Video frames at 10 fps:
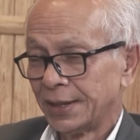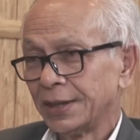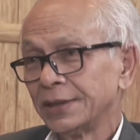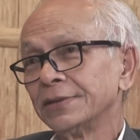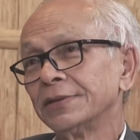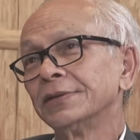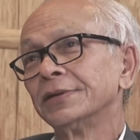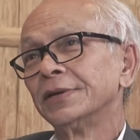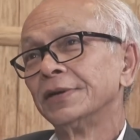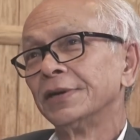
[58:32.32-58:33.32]
So
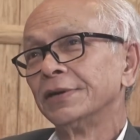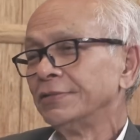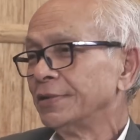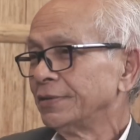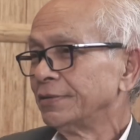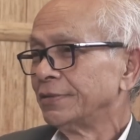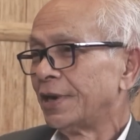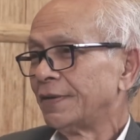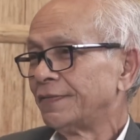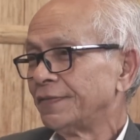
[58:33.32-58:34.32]
you
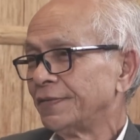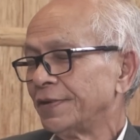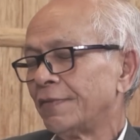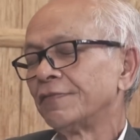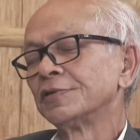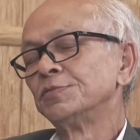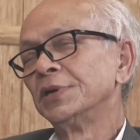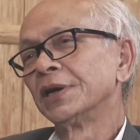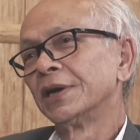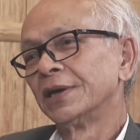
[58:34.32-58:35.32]
have, of course,
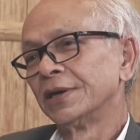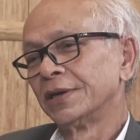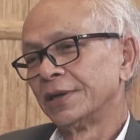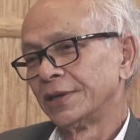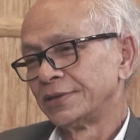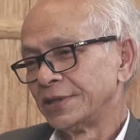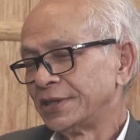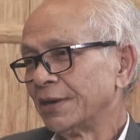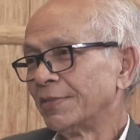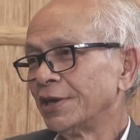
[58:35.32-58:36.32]
being a
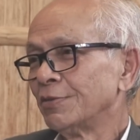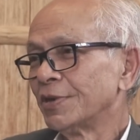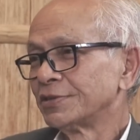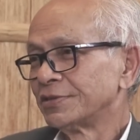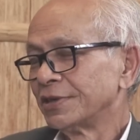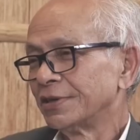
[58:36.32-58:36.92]
sitting MLA, you must